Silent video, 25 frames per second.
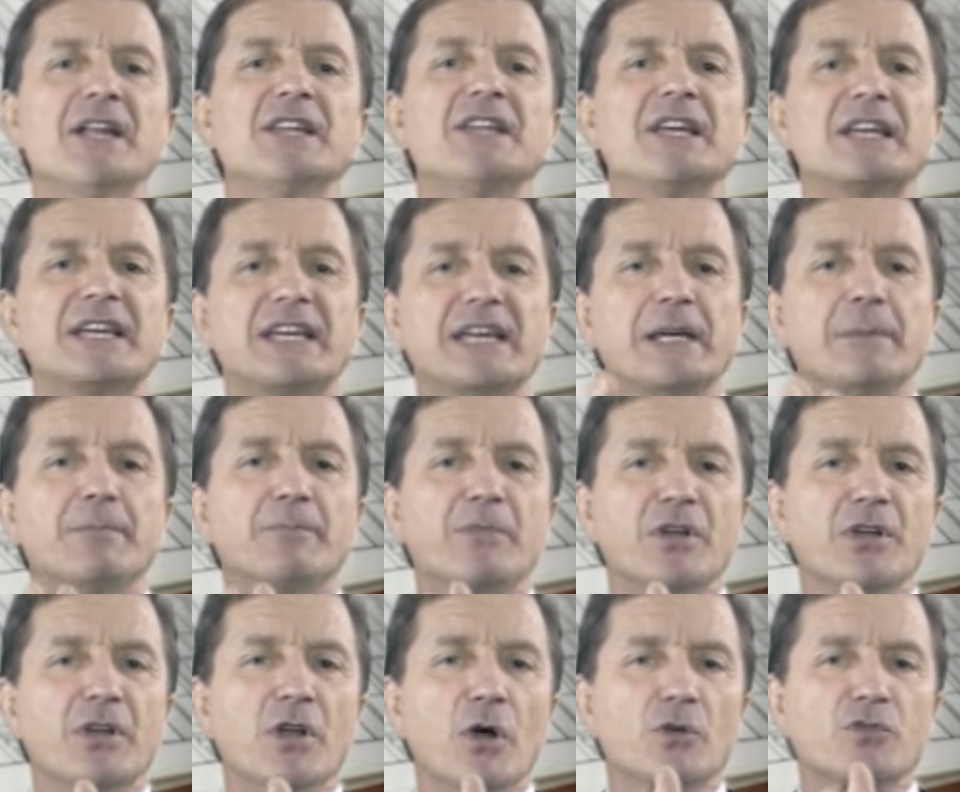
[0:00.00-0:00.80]
to
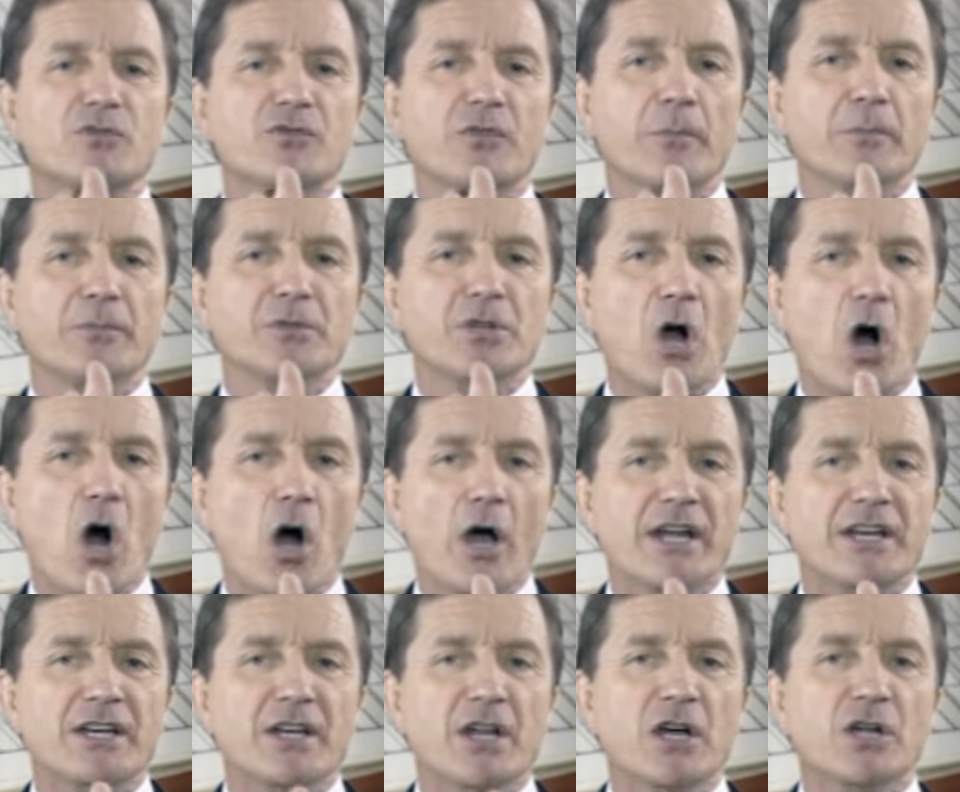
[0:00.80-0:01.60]
keep the nose from
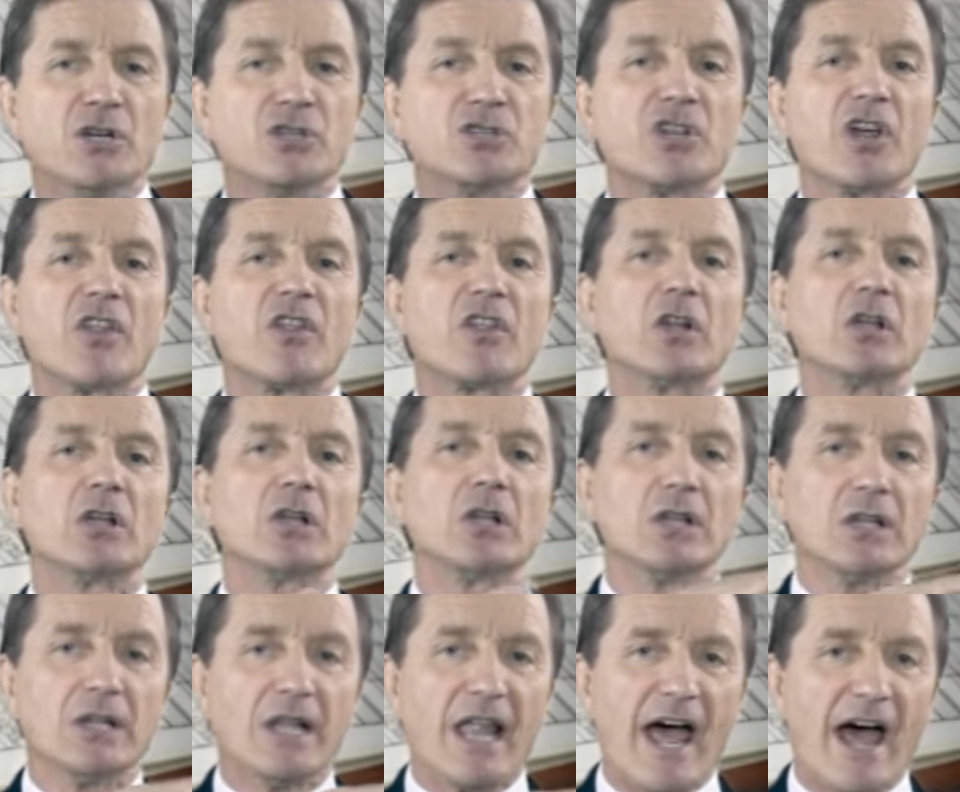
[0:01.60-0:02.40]
yawing to the
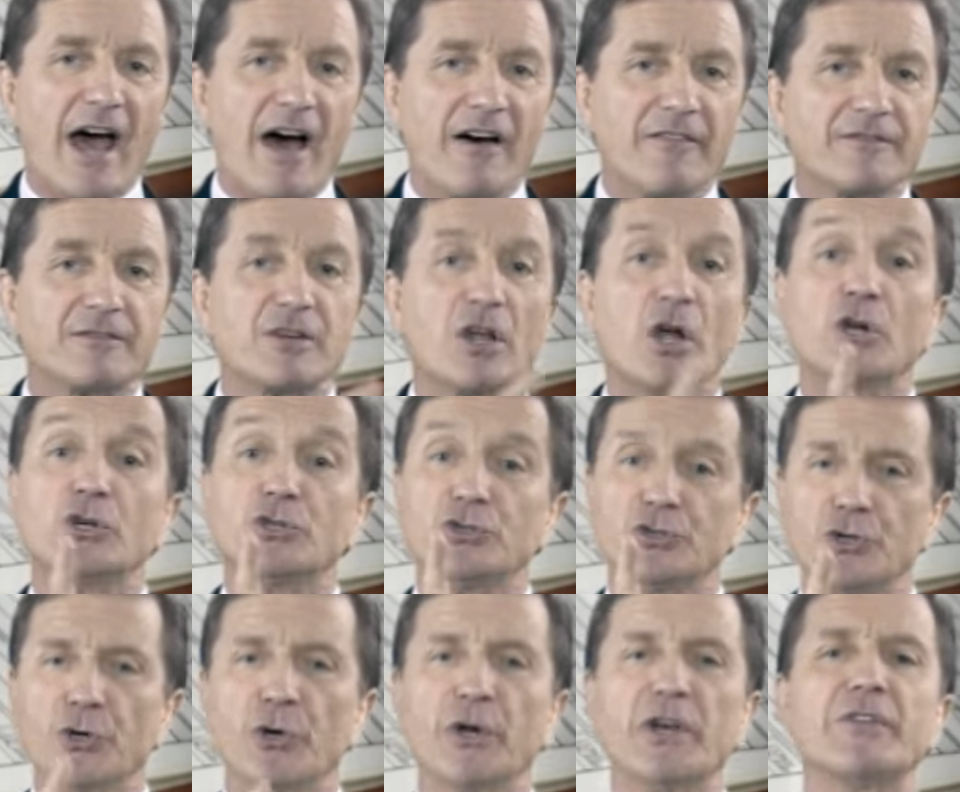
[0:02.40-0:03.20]
left
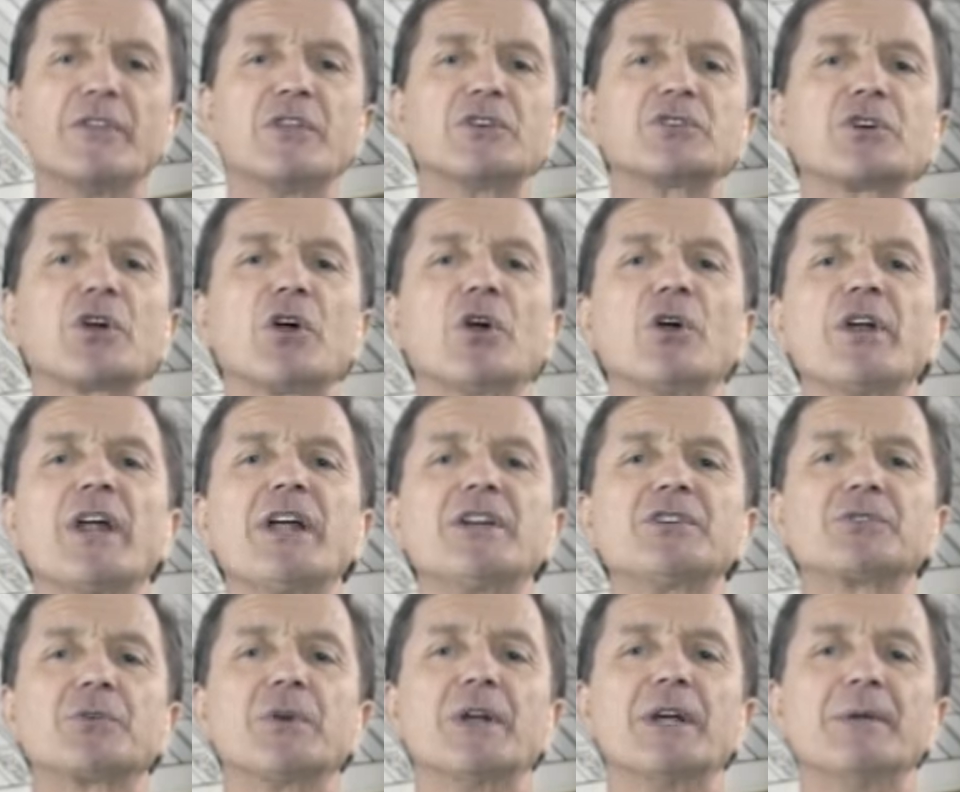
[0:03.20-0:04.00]
during the turn
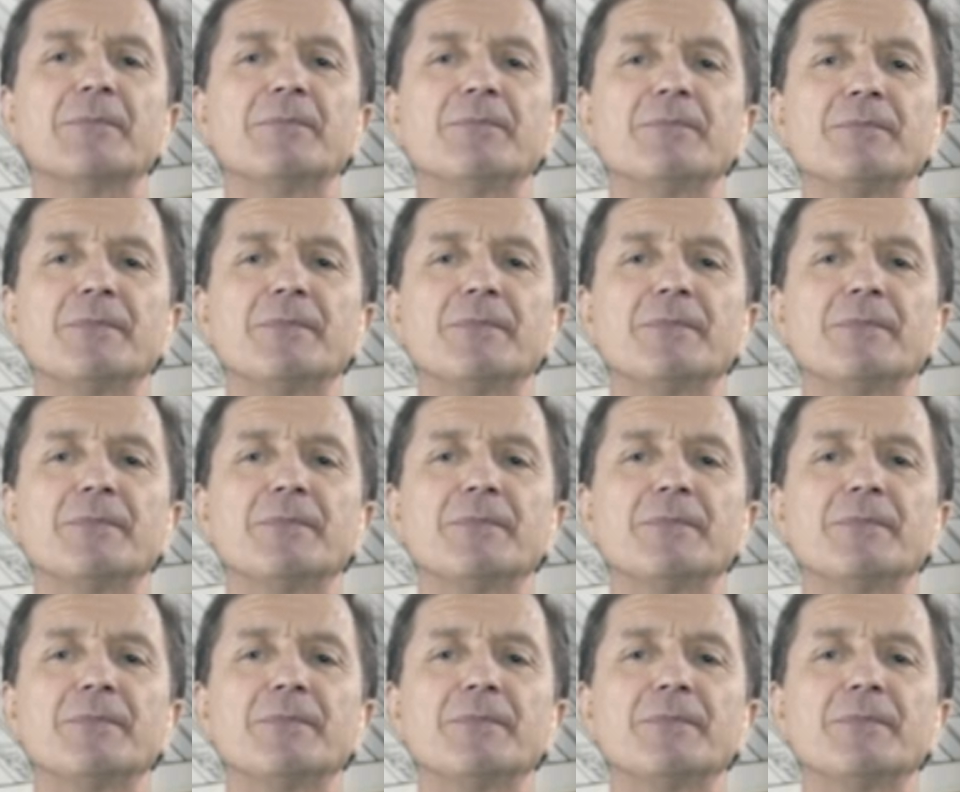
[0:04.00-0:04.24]
entry."